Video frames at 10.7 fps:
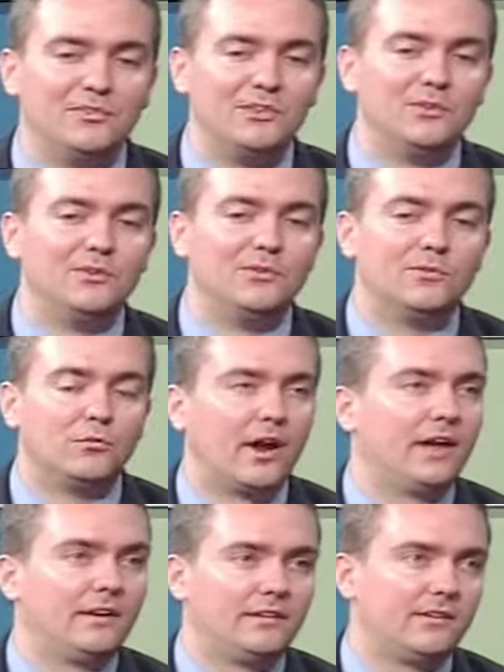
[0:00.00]
you
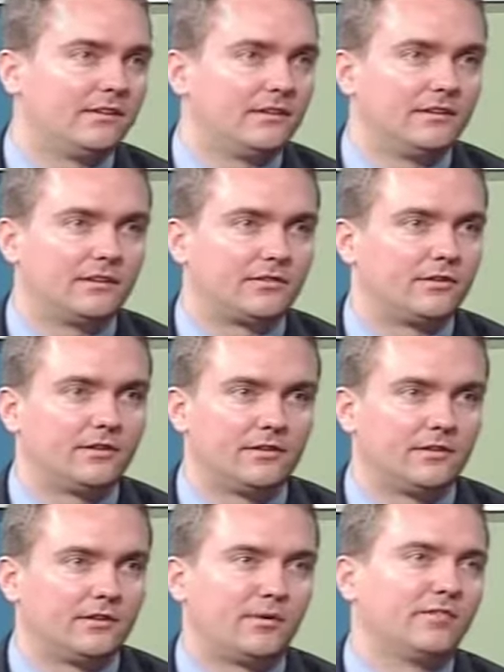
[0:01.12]
write to the to
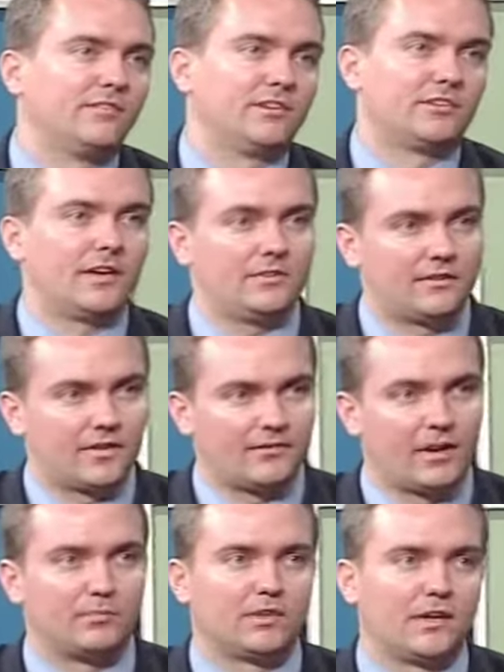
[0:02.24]
the Department of Education. They have an
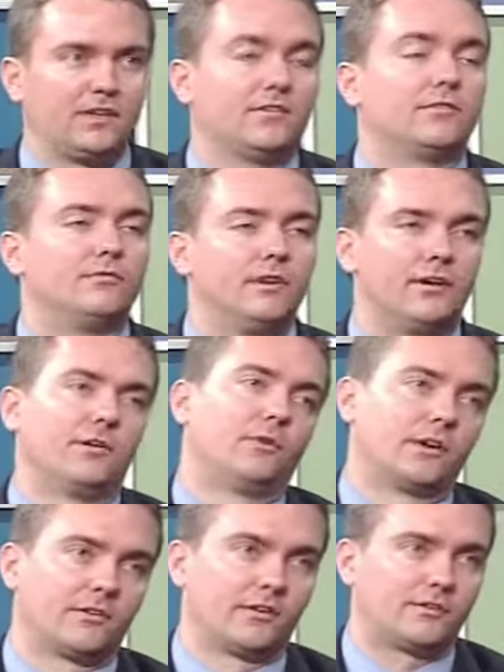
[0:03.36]
application. It's a very
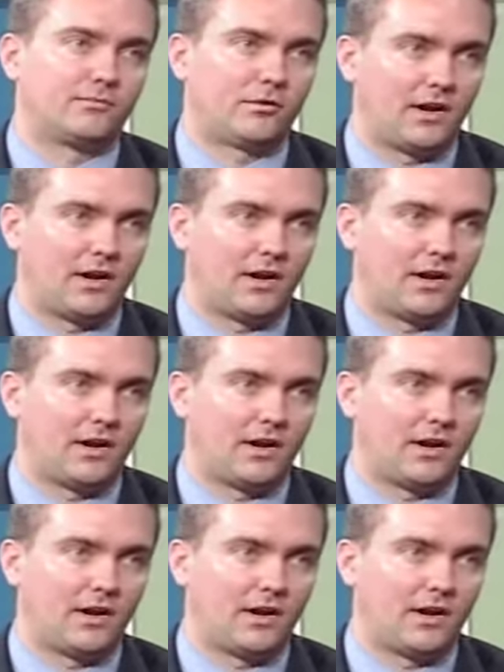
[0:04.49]
rigorous mm-hmm.